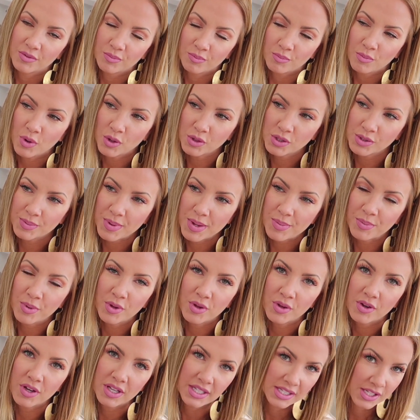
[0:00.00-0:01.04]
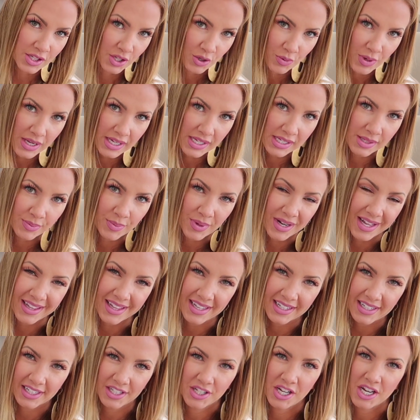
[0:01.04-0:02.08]
Most people it's 2 weeks, but I
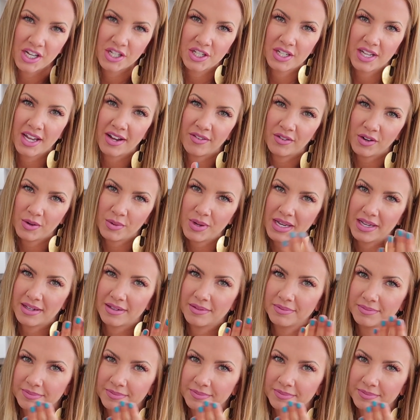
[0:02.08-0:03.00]
like to change it every week.